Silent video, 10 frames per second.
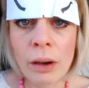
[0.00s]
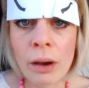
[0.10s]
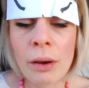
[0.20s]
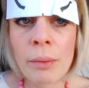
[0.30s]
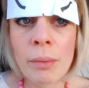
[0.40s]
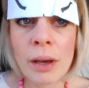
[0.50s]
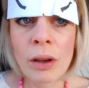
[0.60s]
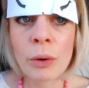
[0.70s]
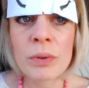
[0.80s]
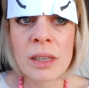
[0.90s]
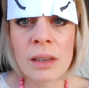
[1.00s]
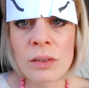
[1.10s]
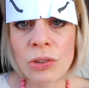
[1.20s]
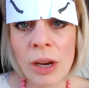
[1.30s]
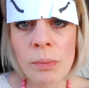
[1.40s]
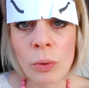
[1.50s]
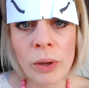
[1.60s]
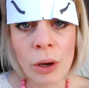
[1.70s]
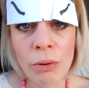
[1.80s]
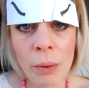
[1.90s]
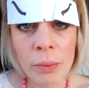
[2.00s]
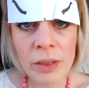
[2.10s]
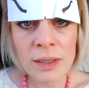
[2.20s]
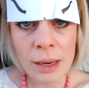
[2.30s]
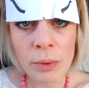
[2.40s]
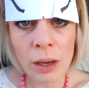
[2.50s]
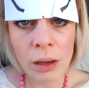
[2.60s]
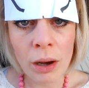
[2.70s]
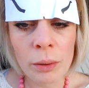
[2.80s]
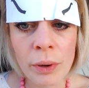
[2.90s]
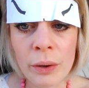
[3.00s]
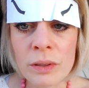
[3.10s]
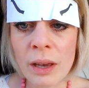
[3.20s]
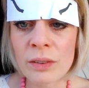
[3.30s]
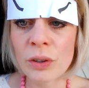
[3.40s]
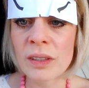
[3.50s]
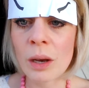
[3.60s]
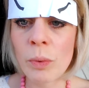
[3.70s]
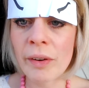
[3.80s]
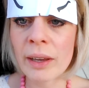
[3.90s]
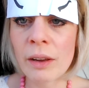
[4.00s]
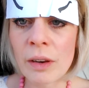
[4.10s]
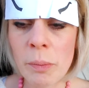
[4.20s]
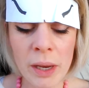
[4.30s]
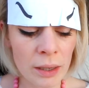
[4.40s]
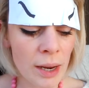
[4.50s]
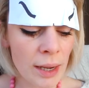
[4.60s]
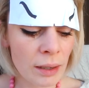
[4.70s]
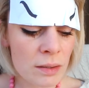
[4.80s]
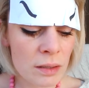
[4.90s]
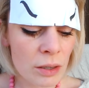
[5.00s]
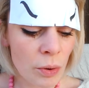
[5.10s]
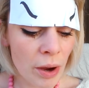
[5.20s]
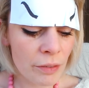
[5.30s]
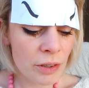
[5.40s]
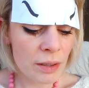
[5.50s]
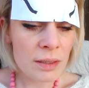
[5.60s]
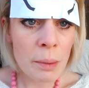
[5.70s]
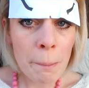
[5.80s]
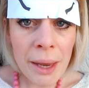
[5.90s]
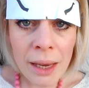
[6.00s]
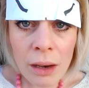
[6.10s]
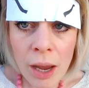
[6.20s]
And I always think it's a shame that we go around with the same colour eyebrows. As you can see, I'm wearing a lovely pink necklace, so I've done some pink